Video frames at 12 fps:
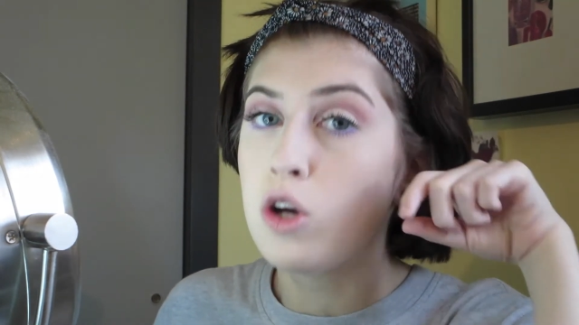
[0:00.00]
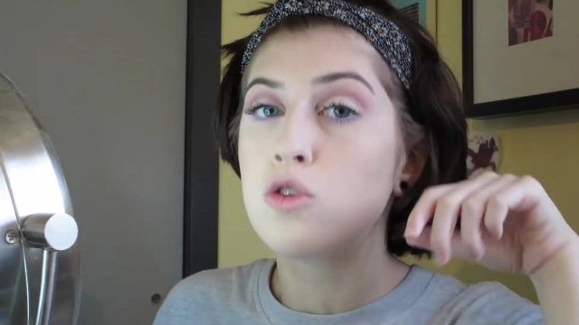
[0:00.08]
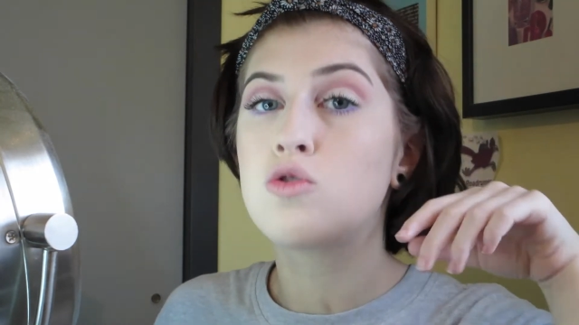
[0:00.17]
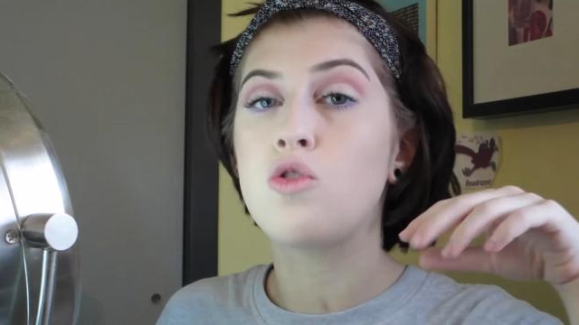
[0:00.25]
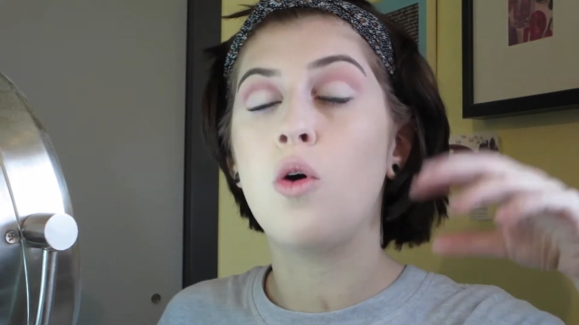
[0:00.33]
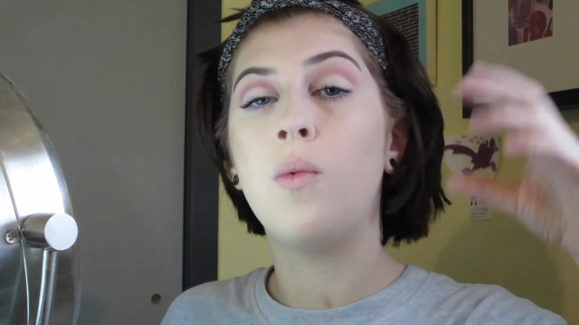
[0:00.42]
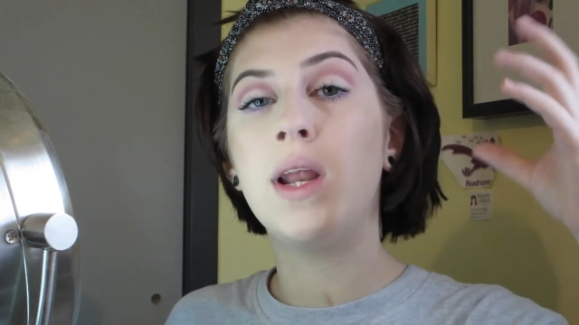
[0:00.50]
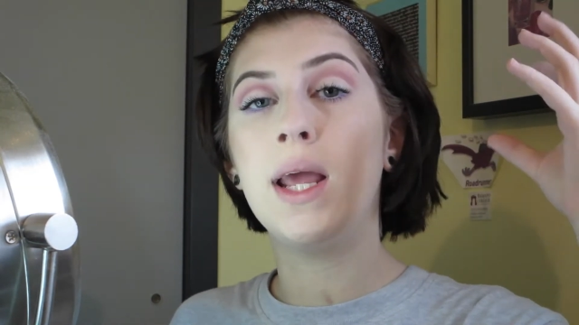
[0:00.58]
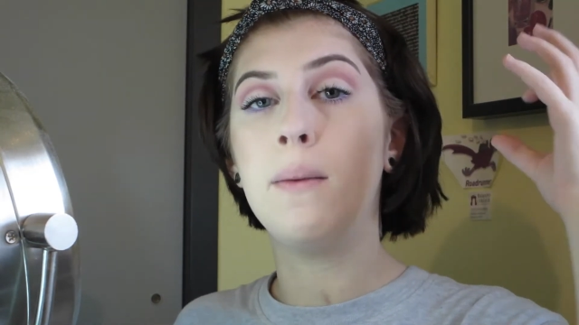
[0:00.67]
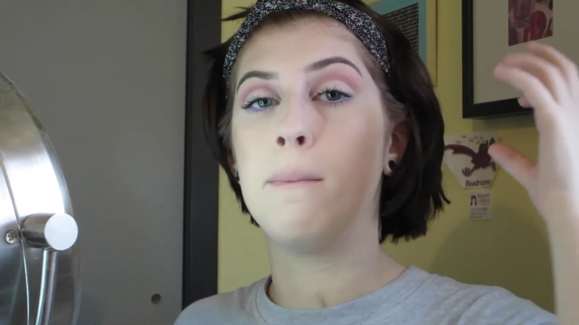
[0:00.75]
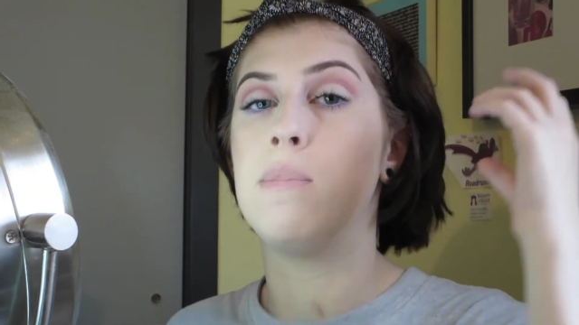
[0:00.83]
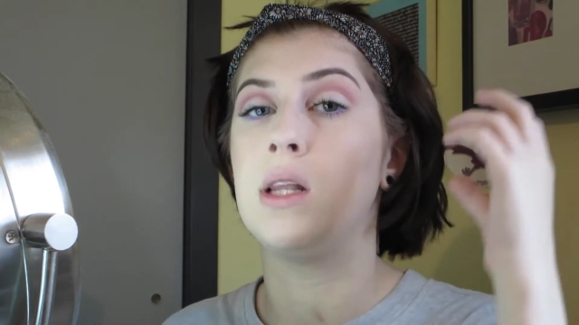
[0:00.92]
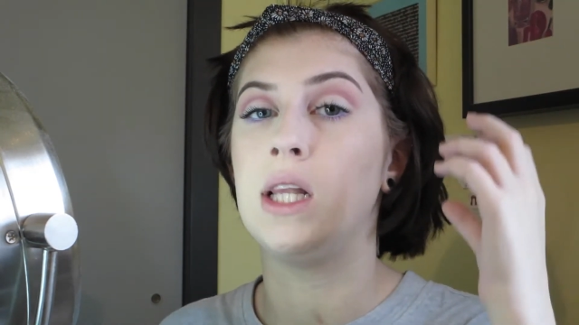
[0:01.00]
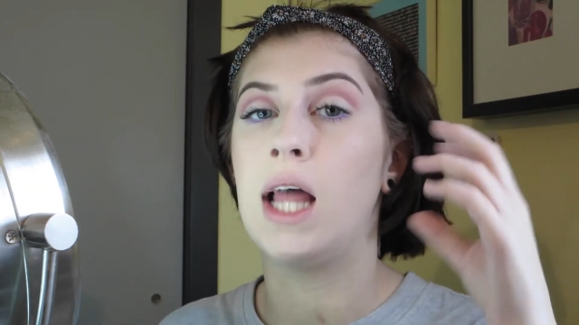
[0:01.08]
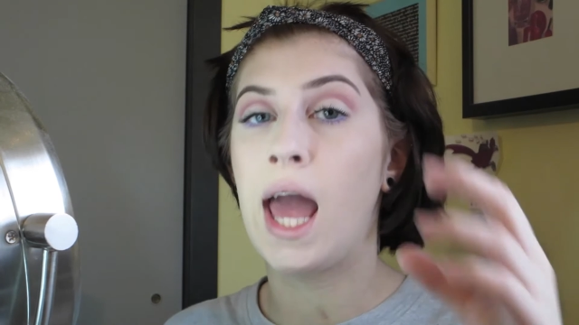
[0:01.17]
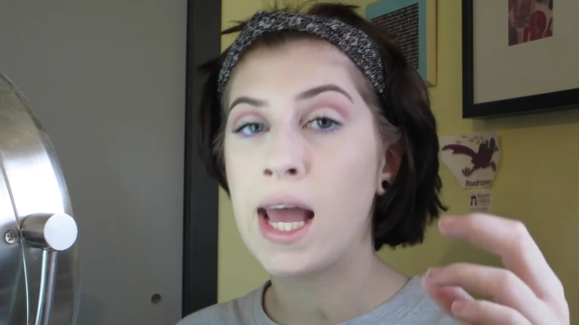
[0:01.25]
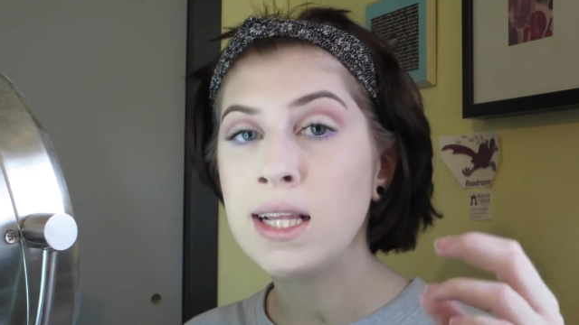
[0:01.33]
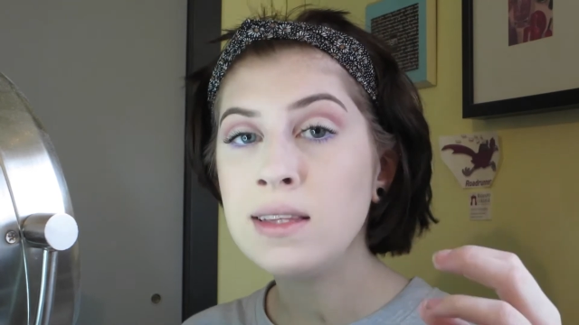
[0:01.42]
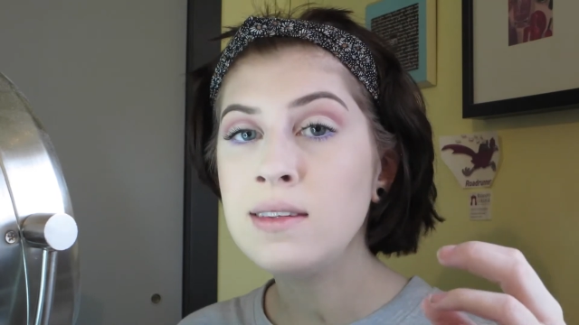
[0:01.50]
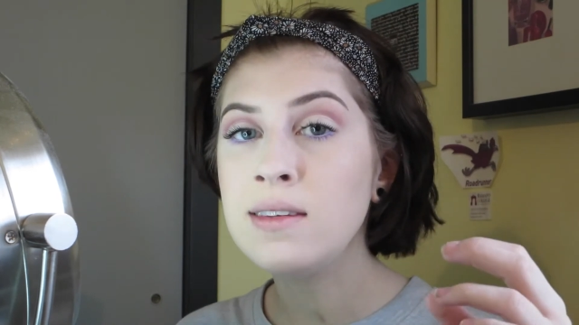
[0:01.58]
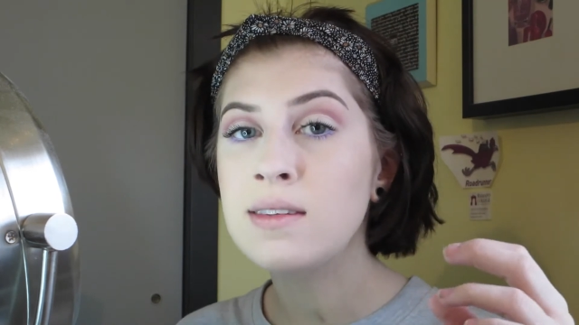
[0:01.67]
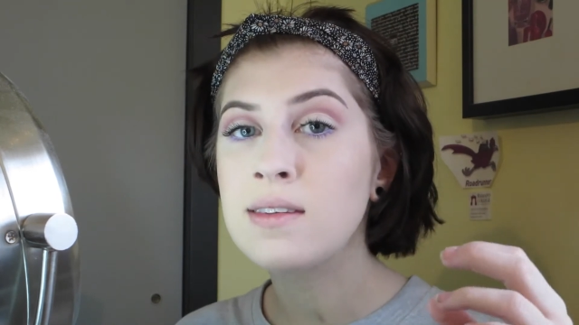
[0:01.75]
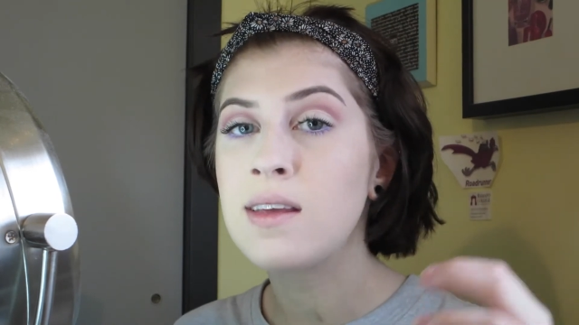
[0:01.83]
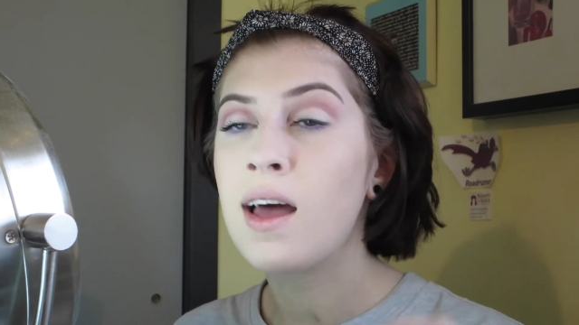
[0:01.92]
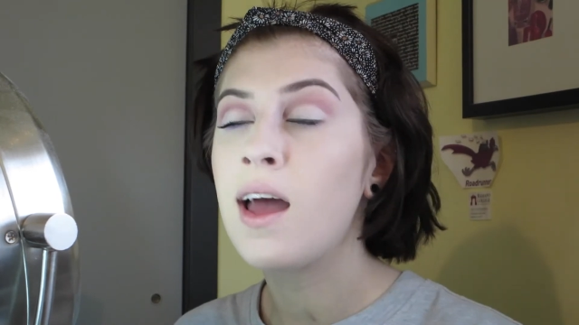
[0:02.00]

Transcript: So when it blends,